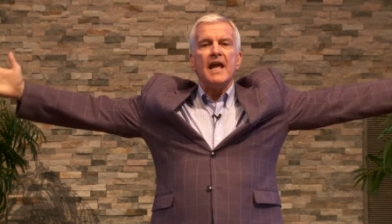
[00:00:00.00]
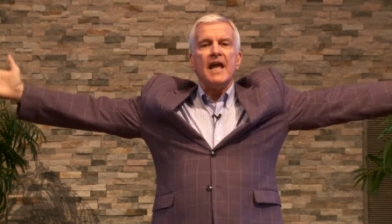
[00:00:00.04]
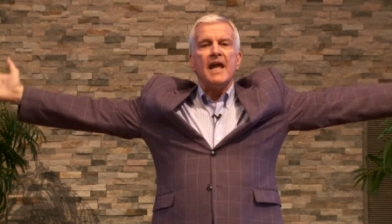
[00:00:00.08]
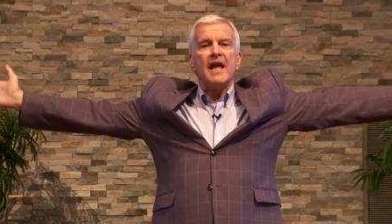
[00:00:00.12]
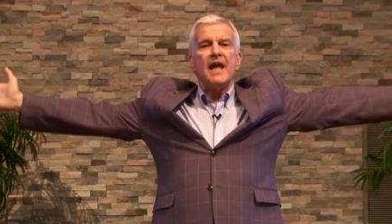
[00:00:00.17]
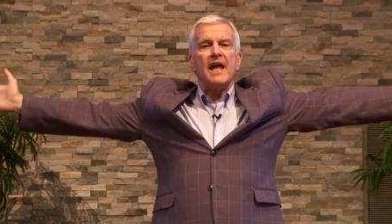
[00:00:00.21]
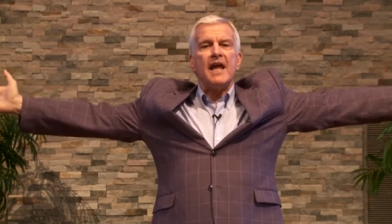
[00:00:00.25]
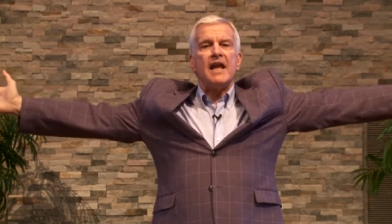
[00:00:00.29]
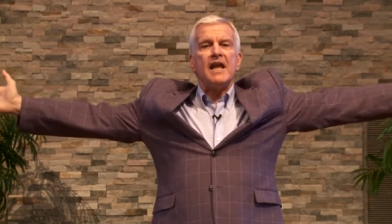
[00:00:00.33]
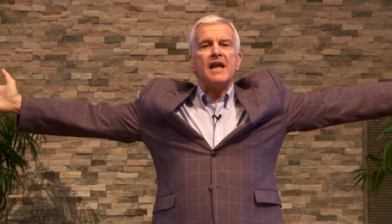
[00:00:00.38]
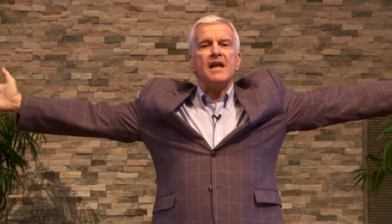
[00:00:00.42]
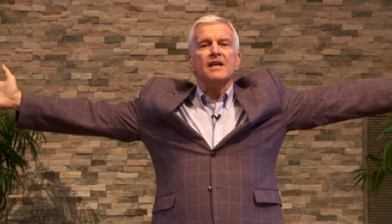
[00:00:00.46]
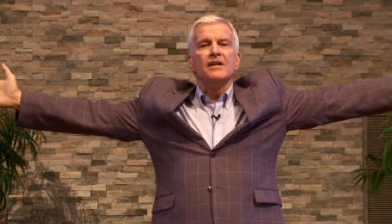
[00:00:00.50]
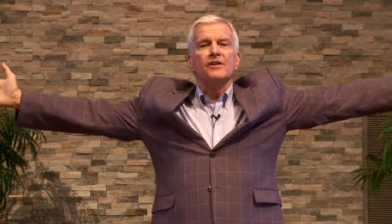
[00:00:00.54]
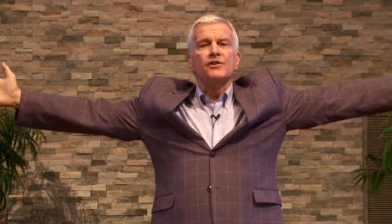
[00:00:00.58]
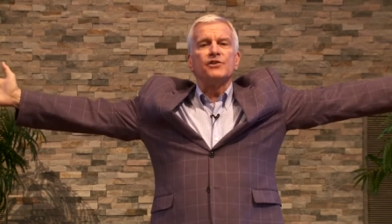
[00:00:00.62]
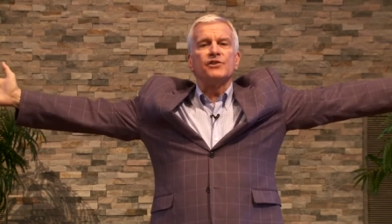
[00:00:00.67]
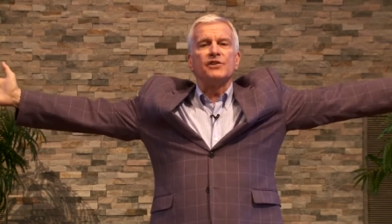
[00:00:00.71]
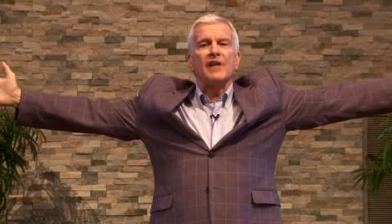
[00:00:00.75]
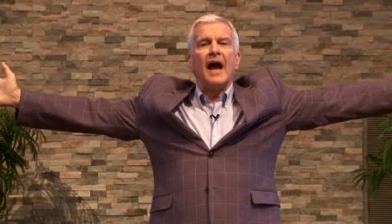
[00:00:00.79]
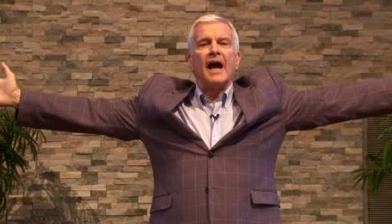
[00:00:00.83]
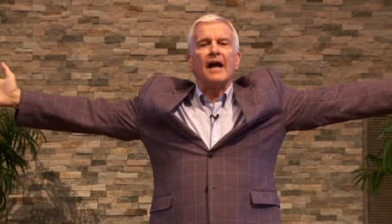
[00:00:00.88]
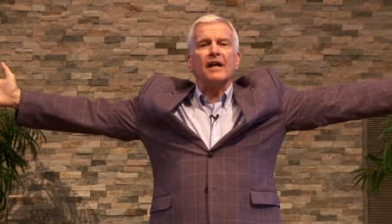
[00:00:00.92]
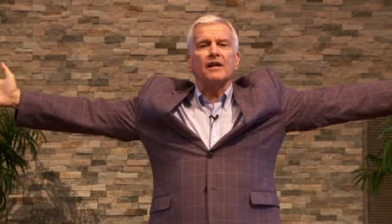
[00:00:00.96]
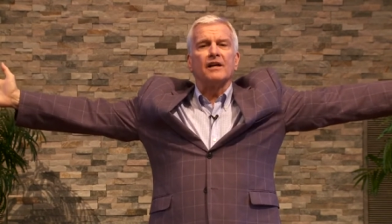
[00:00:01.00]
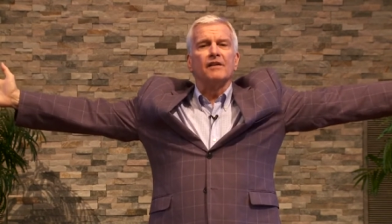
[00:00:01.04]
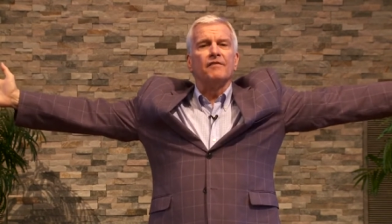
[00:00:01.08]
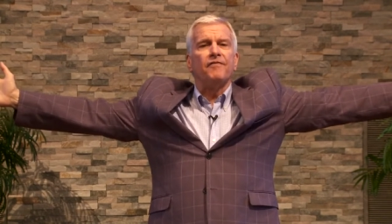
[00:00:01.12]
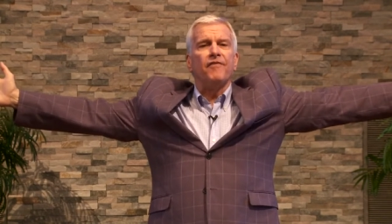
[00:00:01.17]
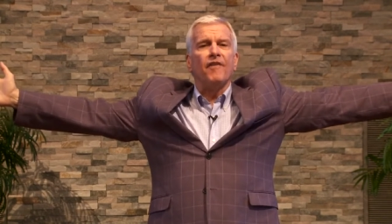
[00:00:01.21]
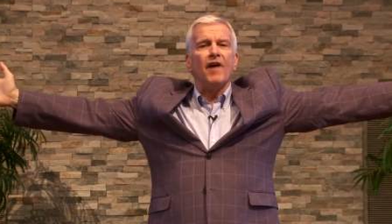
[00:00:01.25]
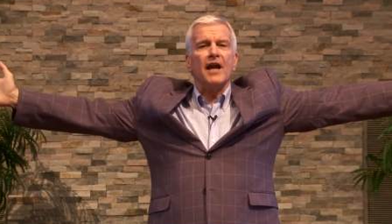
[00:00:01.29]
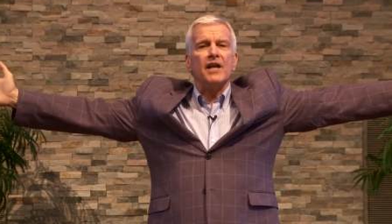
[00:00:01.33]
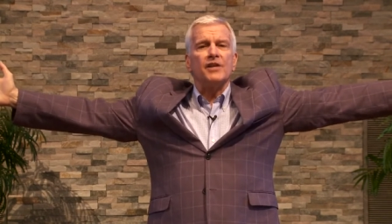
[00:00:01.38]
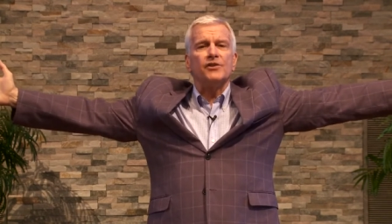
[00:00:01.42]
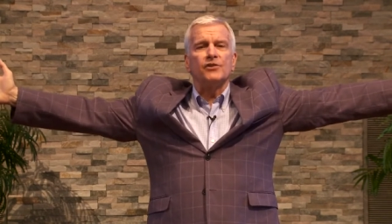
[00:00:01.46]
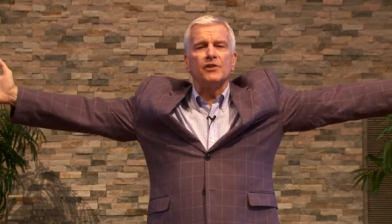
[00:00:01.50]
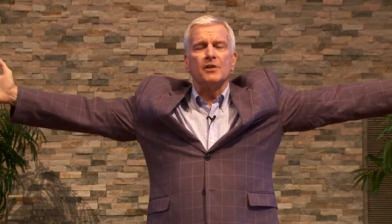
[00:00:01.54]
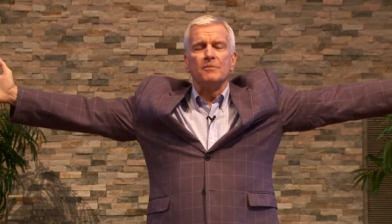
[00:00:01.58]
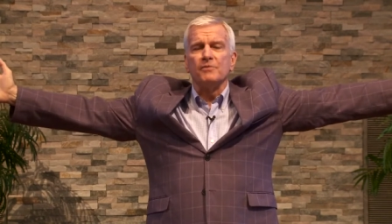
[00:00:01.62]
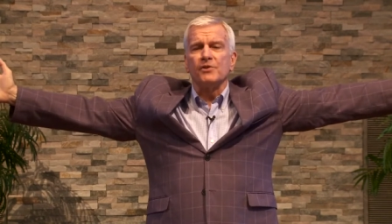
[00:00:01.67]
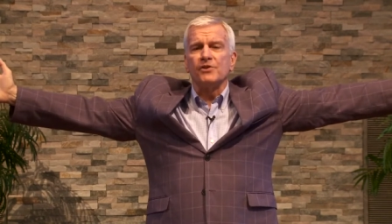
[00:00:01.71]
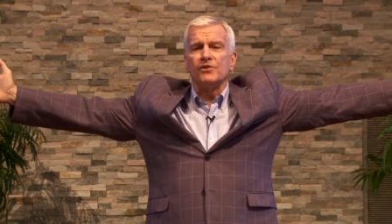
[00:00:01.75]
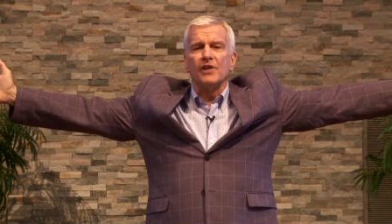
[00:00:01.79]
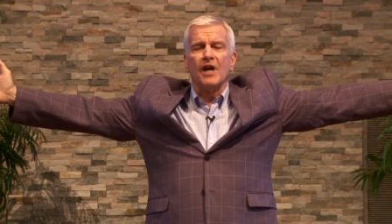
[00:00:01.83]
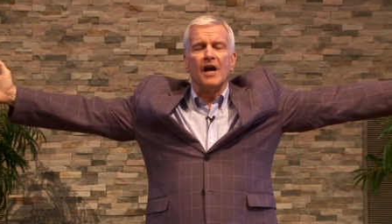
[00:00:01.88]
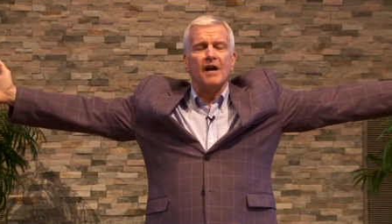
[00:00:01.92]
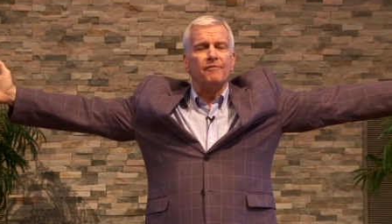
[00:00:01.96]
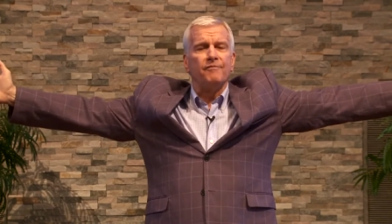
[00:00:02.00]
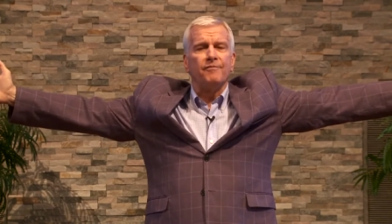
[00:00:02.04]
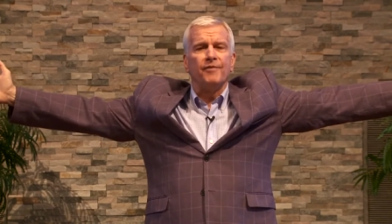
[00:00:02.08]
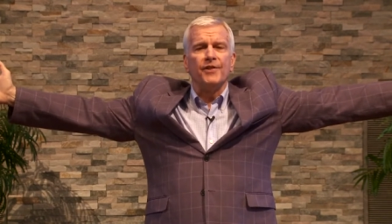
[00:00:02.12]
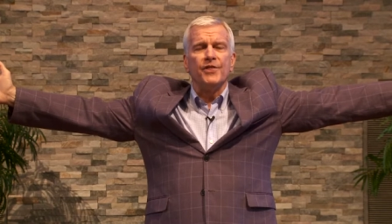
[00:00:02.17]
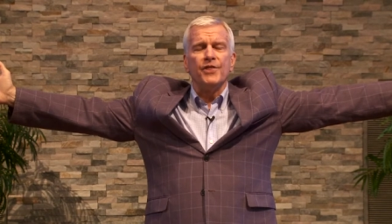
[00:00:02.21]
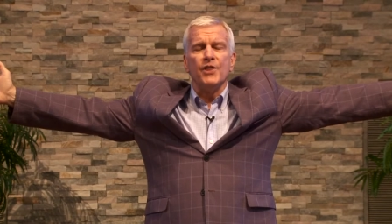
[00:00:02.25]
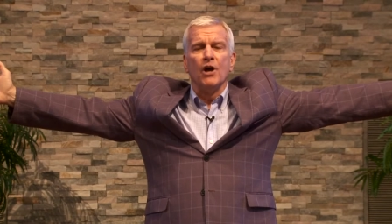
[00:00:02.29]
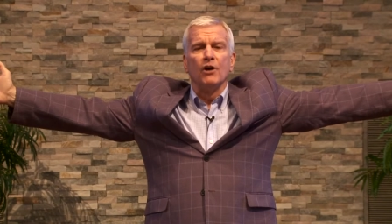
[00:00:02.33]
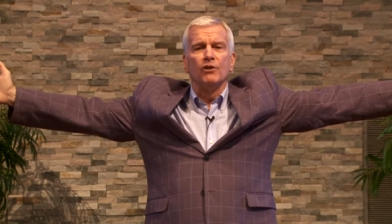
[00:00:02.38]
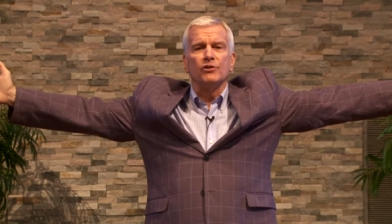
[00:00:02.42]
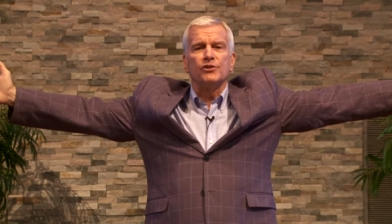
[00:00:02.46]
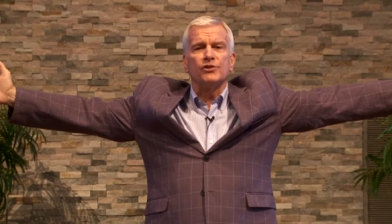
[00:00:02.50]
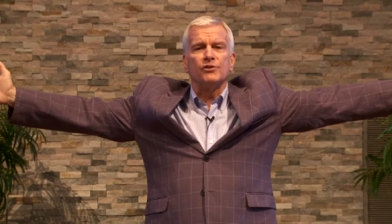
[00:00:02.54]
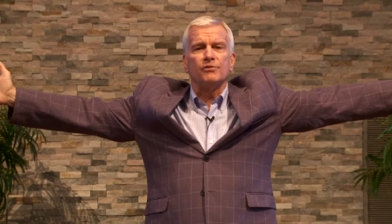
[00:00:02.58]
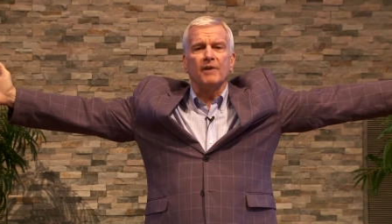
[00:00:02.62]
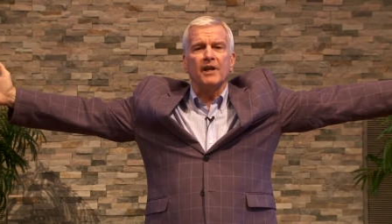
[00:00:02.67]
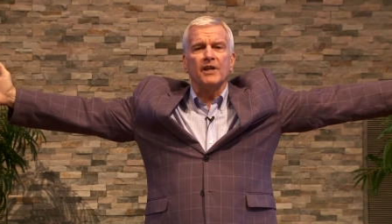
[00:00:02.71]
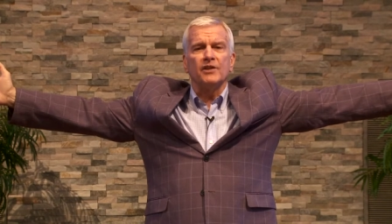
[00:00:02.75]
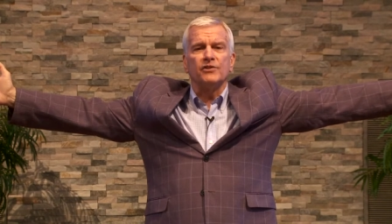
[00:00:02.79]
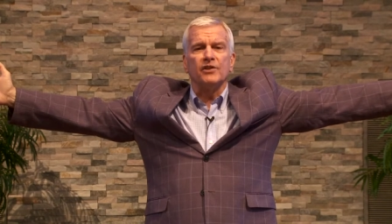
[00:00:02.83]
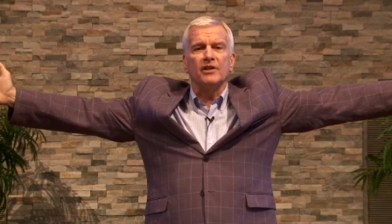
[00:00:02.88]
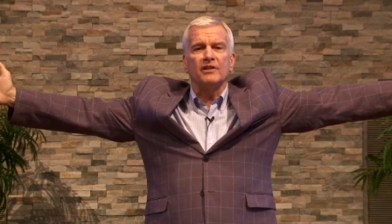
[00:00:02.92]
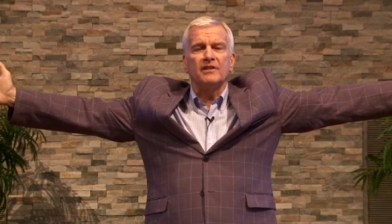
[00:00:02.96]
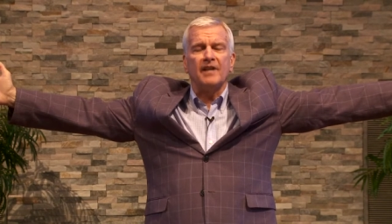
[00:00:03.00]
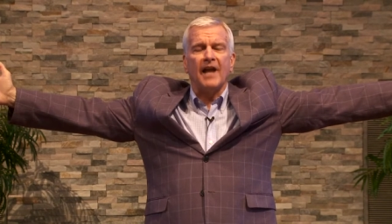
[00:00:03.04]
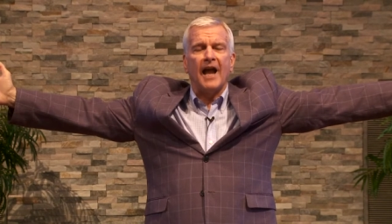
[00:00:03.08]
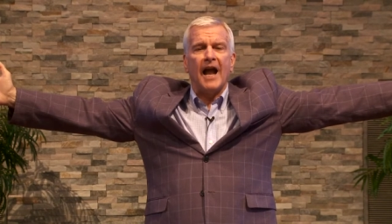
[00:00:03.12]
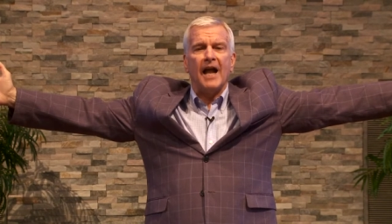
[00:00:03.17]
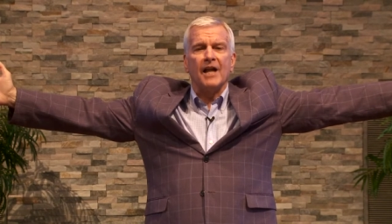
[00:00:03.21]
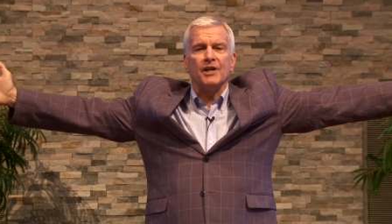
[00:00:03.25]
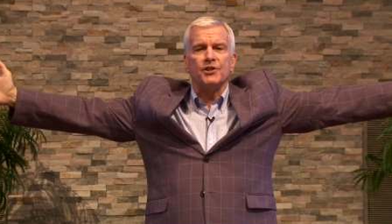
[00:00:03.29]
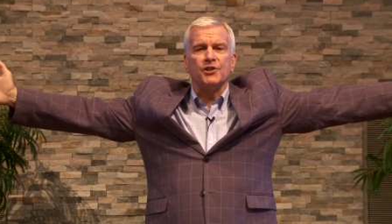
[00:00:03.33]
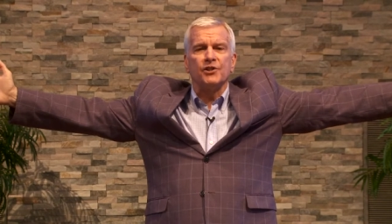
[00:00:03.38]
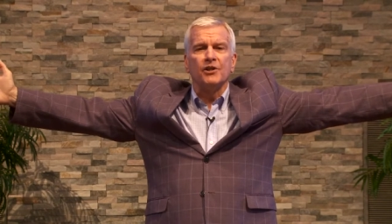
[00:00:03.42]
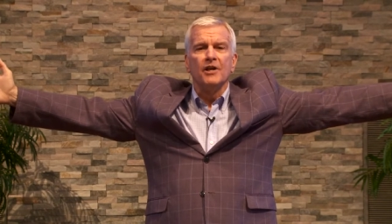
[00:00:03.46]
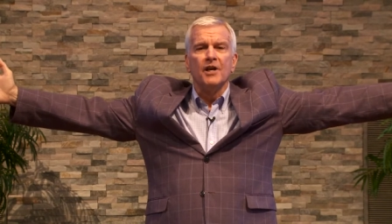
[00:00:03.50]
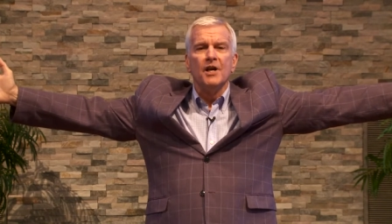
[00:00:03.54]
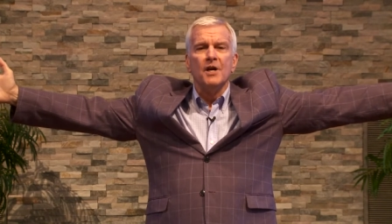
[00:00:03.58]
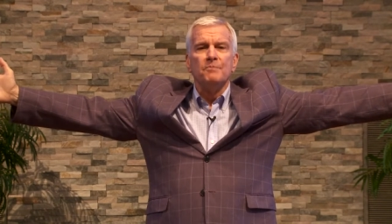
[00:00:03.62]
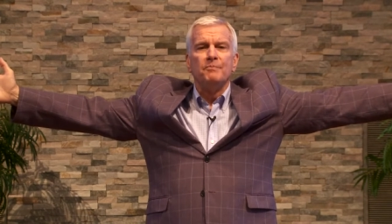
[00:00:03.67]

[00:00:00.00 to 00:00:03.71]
He sacrificed himself with no strings attached.